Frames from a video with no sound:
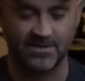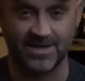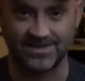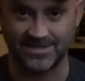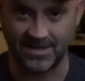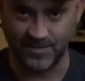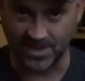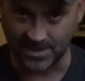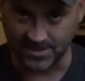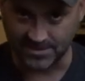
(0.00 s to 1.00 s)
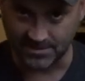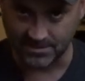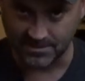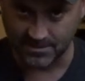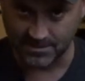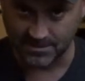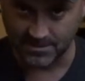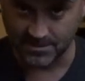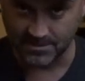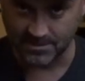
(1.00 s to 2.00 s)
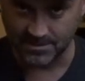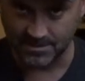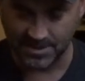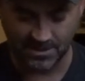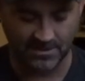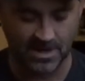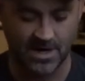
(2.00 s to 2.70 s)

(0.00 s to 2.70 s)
That same thing is here